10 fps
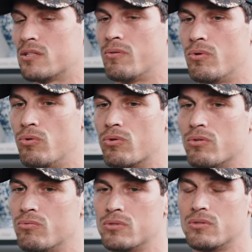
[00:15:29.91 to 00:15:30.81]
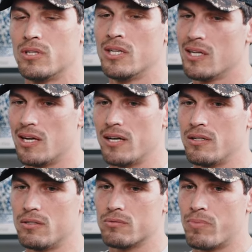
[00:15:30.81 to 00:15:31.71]
the time where Auckland was like
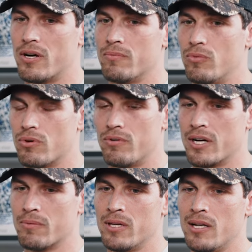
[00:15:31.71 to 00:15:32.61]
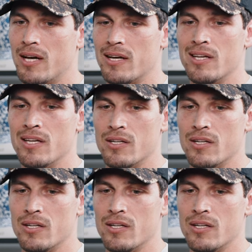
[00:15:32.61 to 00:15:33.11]
in its prime, Auckland rugby, like